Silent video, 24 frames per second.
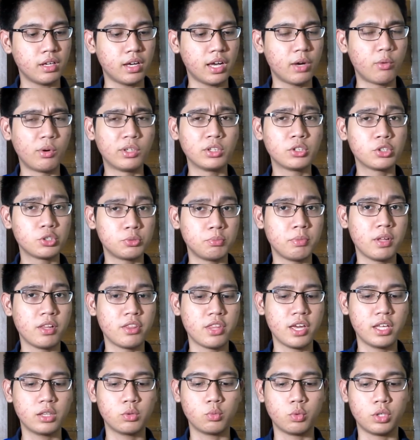I want to smell
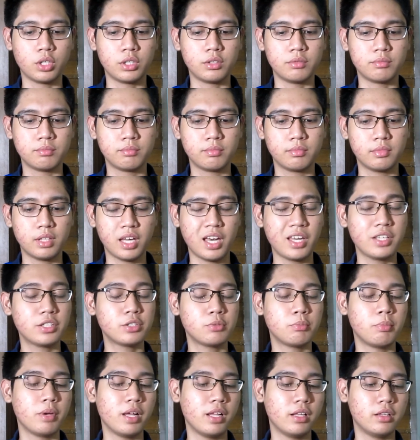that one. I
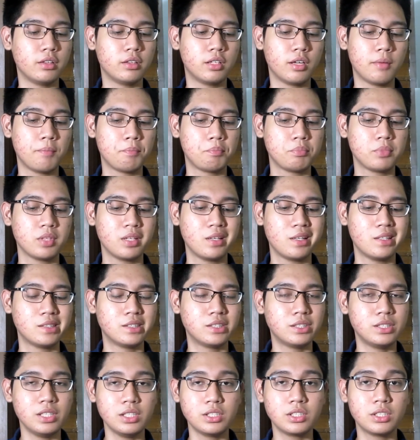smelled
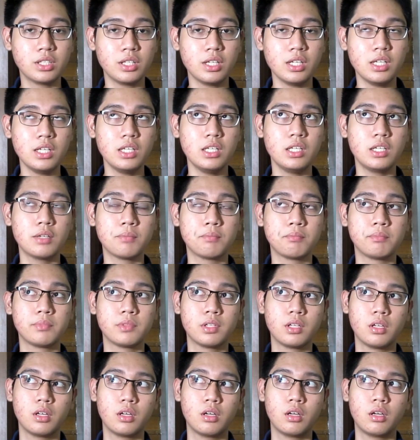Sicily,
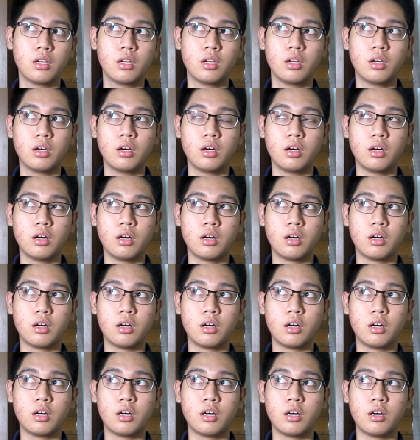
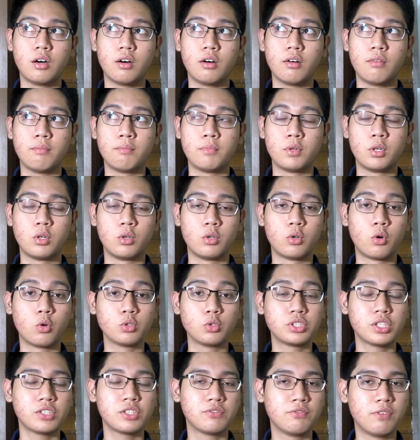um,
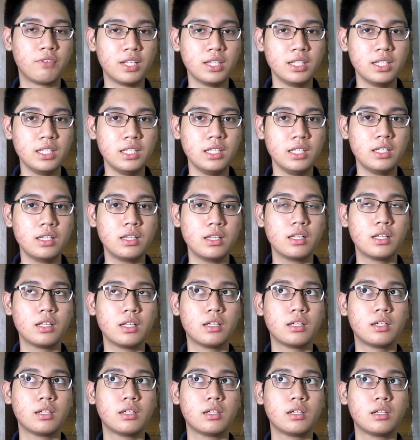Roses Vanille,
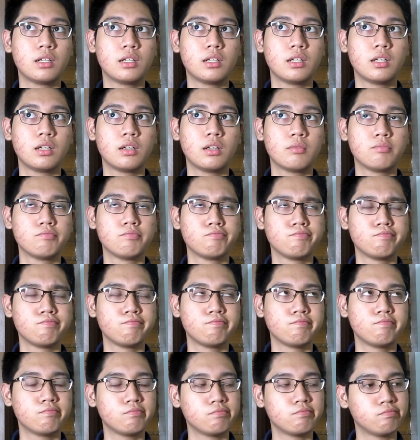
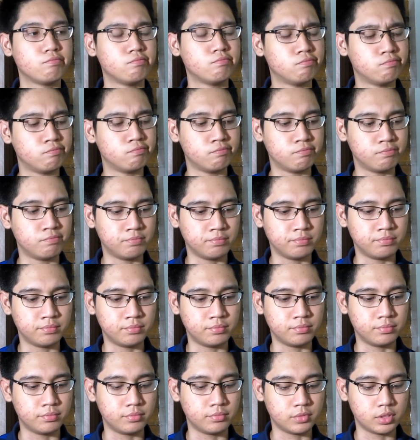
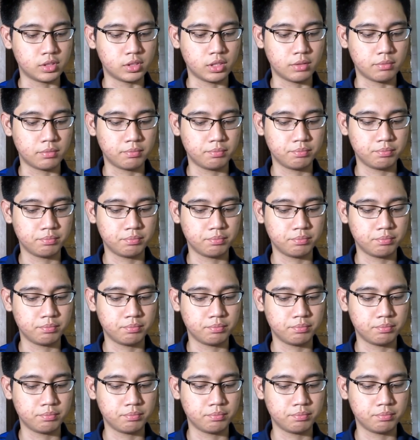Mm.